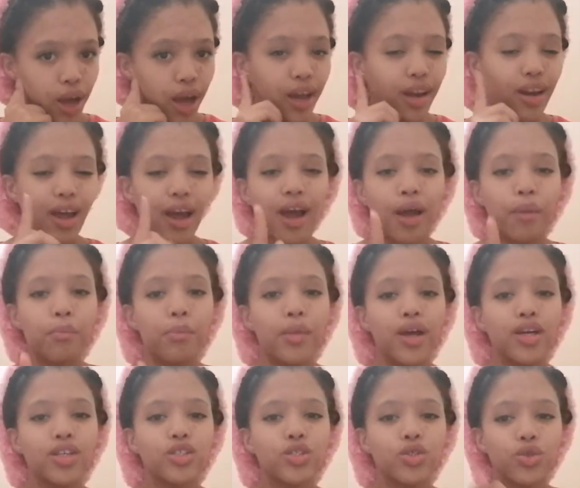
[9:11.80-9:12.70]
and I
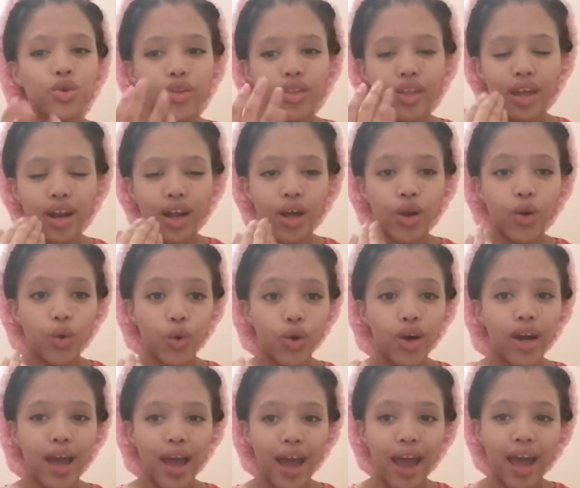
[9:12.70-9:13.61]
make sure that I
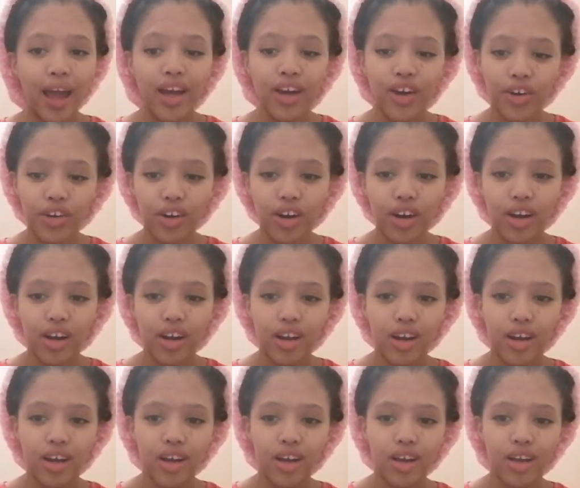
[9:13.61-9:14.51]
look angry
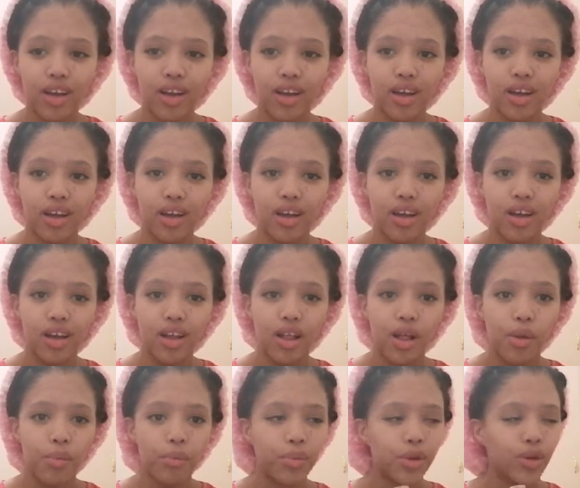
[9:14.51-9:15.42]

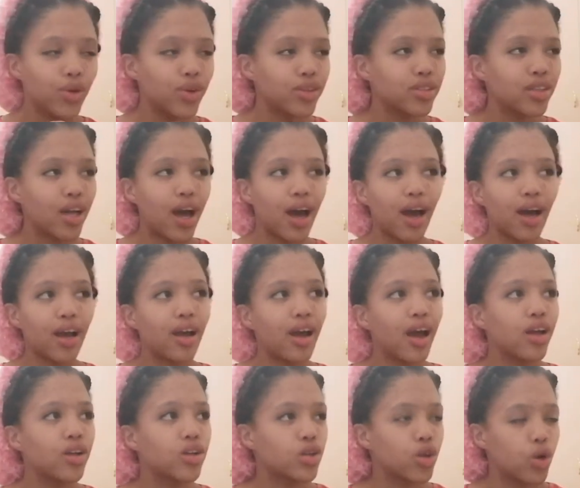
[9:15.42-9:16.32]
because I
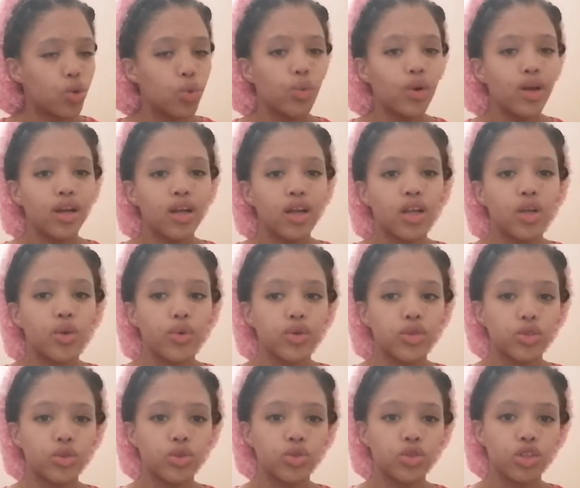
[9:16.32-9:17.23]
I don't want
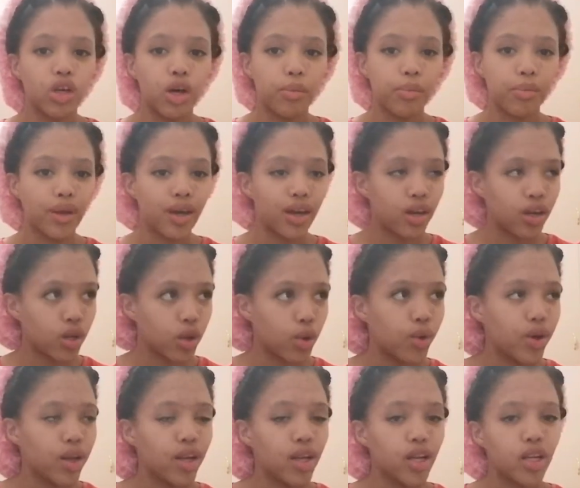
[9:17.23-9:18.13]
anyone to stop me. I don't
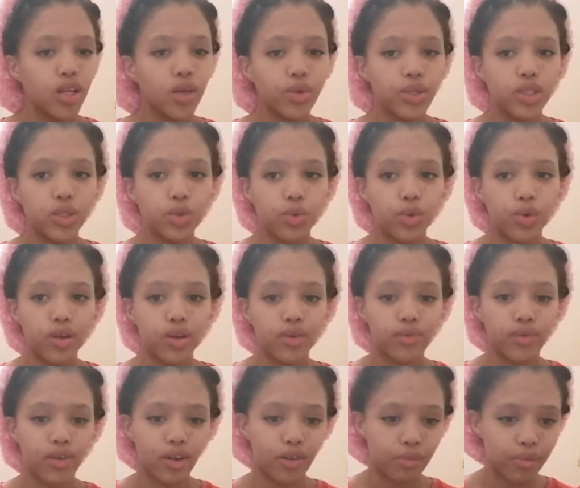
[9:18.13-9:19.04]
want anyone to walk
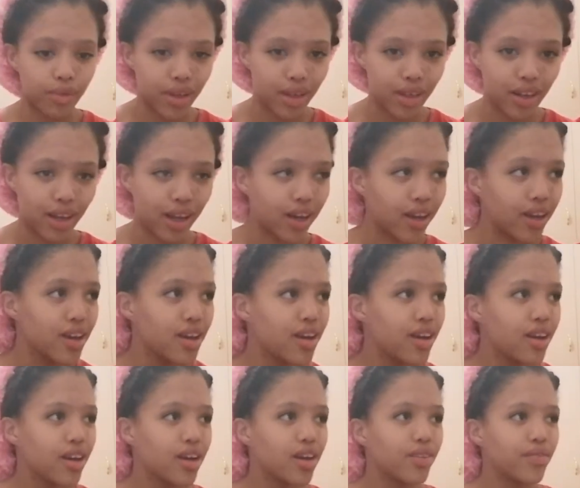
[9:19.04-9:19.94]
in front of me. Like
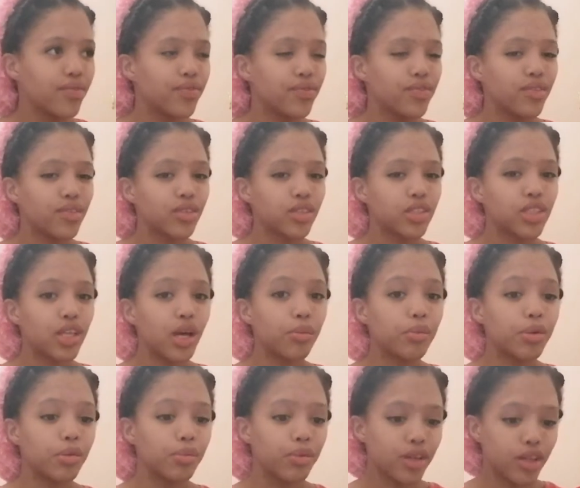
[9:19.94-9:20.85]

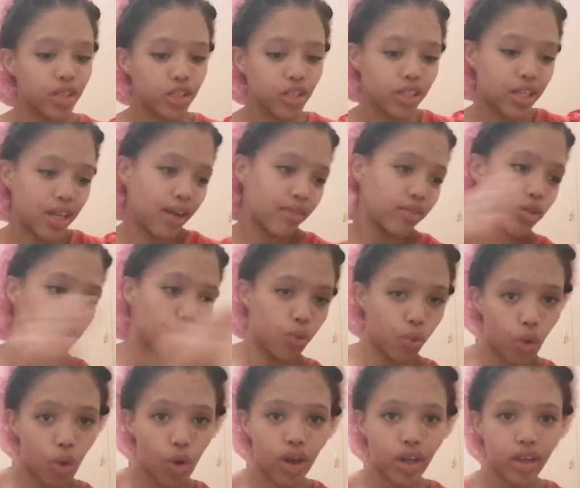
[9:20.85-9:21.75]
some people literally have to
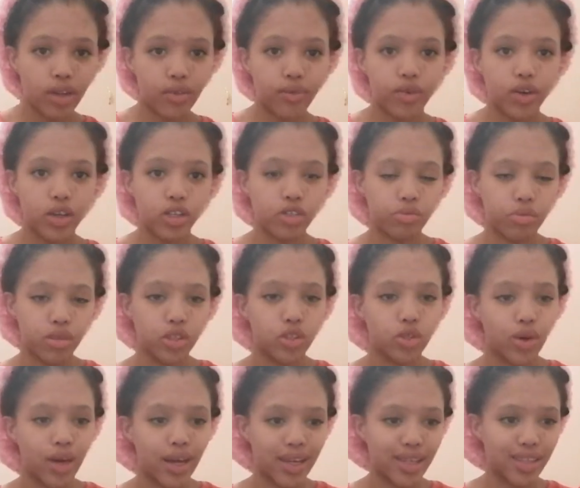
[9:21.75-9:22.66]
walk in front of me
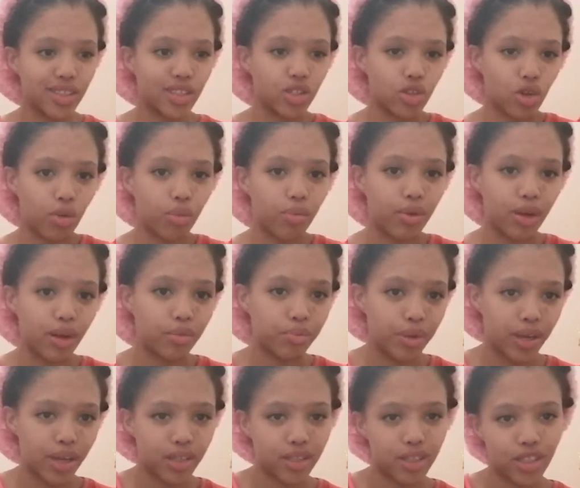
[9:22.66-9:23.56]
so I can stop and
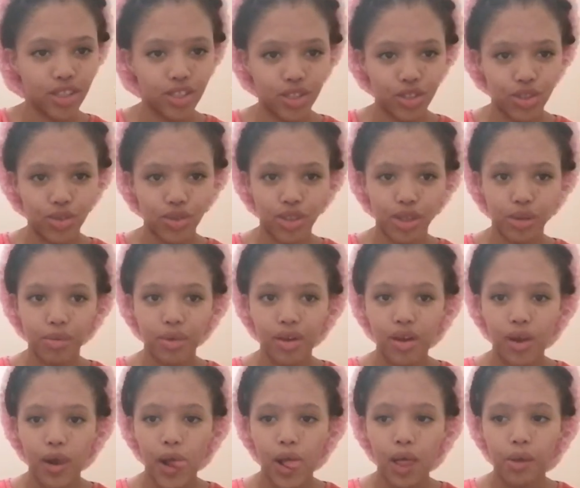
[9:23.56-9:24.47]
pay attention to them.
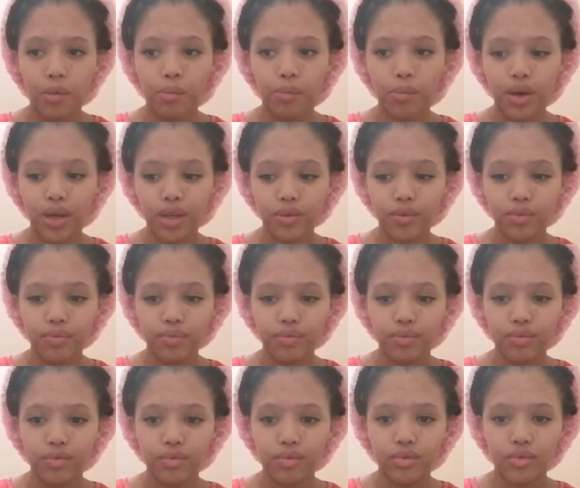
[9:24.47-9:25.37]
But
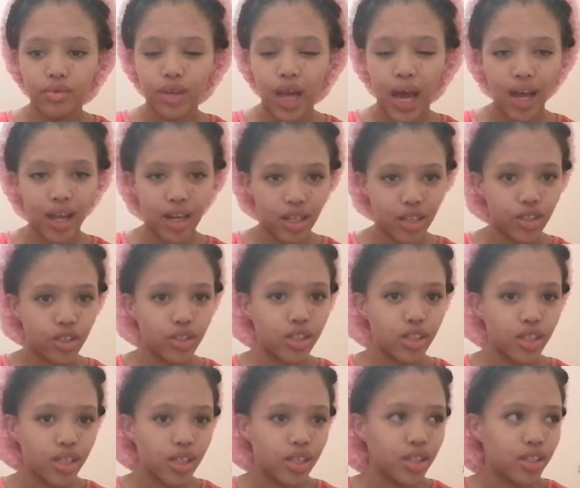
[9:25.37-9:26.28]
I
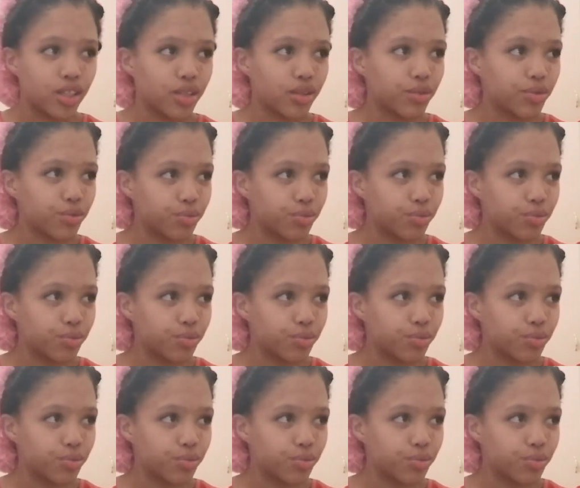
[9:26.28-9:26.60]
literally